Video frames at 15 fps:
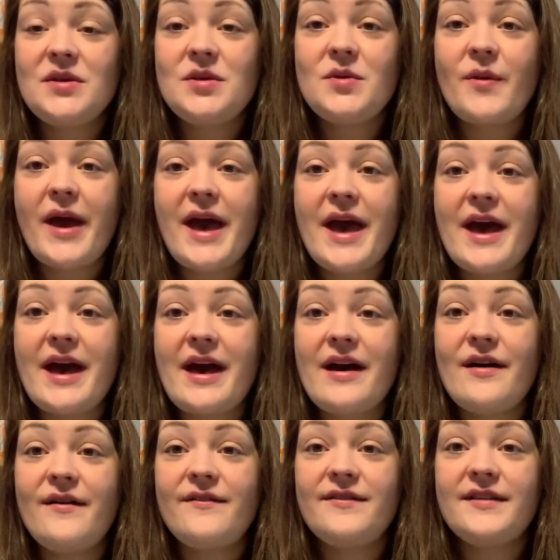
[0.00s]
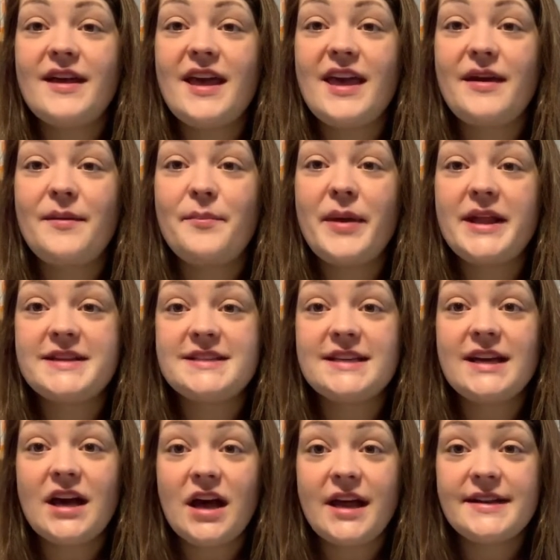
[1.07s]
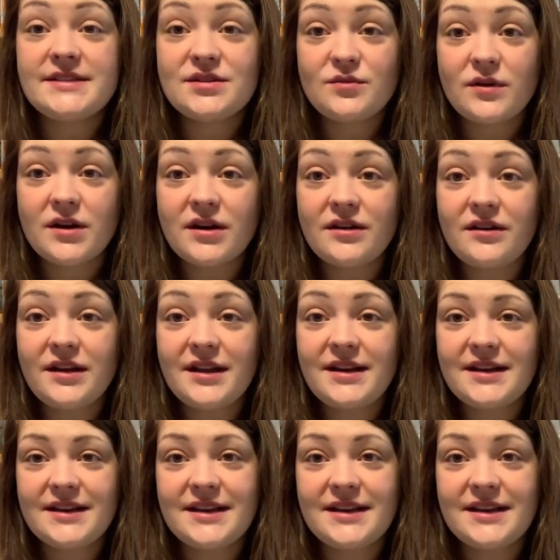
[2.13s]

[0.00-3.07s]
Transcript: You have a pentagon to work on.